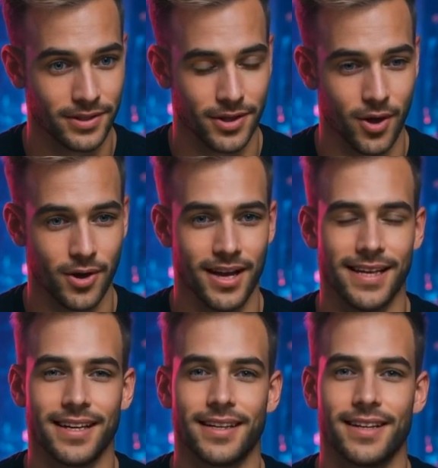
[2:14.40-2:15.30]

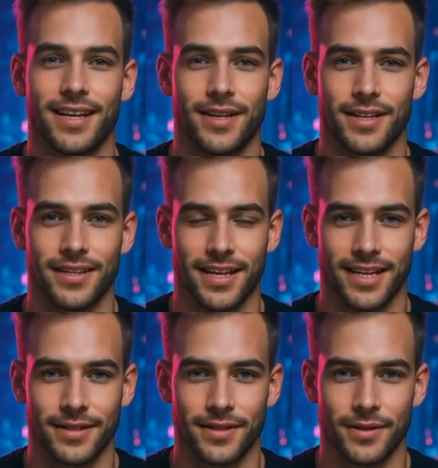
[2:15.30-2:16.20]
Codex is here to take
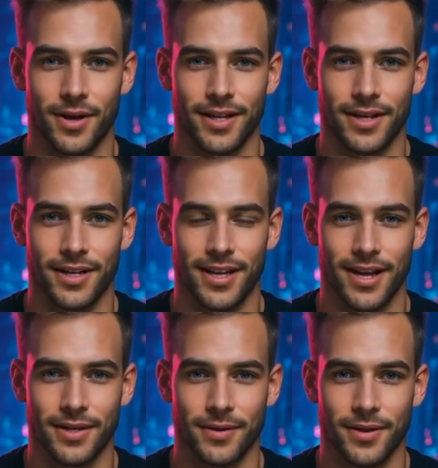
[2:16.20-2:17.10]
the grunt work
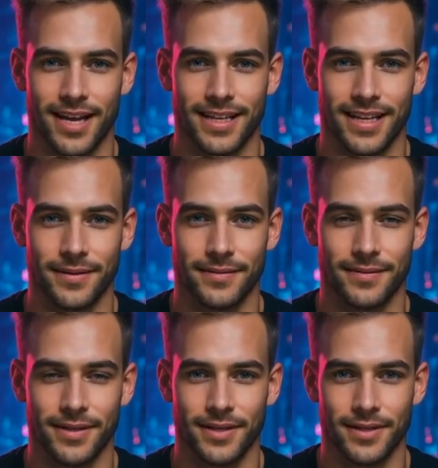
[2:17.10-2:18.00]
off your plate.
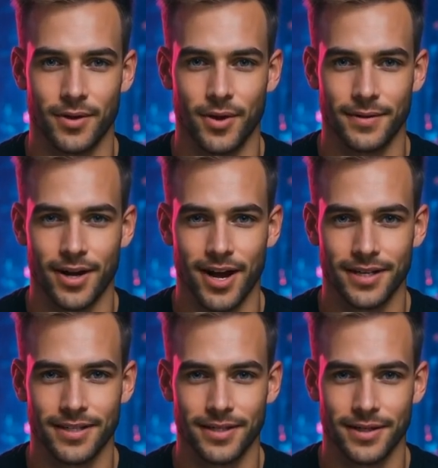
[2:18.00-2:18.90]
Fewer
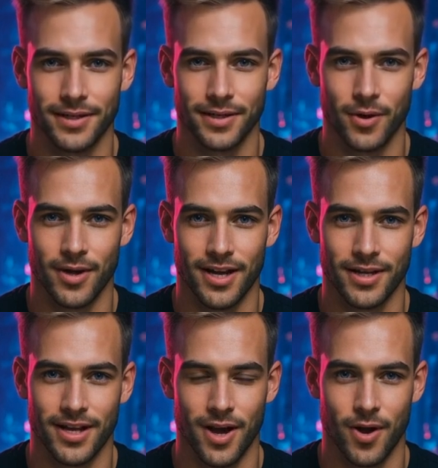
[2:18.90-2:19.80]
bugs, cleaner
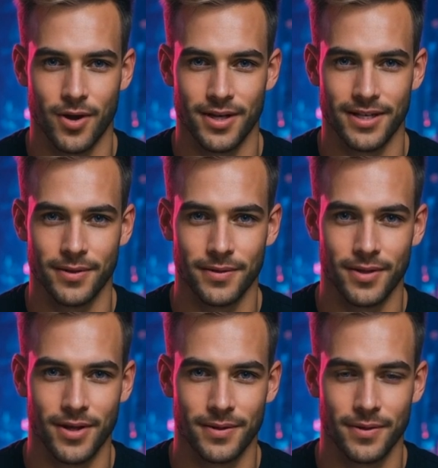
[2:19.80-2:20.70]
code,
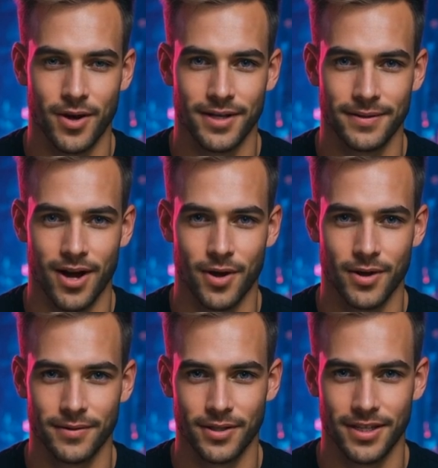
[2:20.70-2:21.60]
more brain power
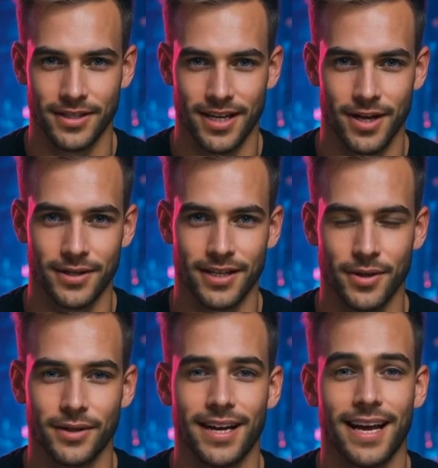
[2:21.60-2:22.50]
for the stuff you
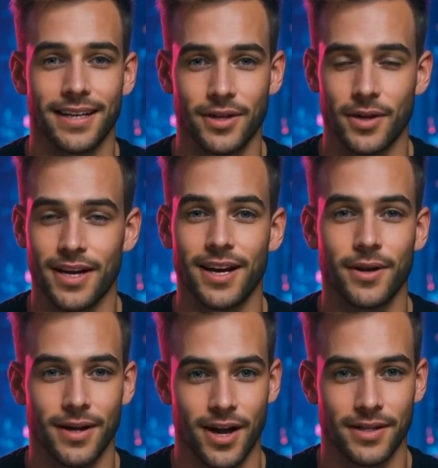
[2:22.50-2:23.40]
actually care
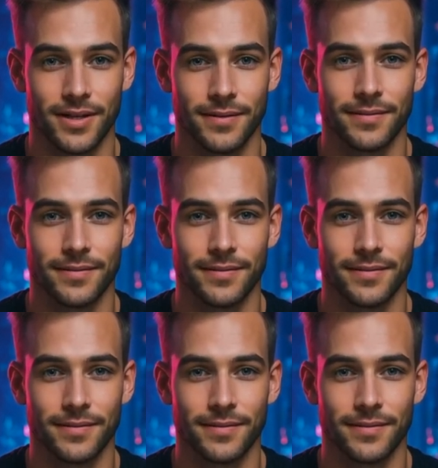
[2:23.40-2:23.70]
about.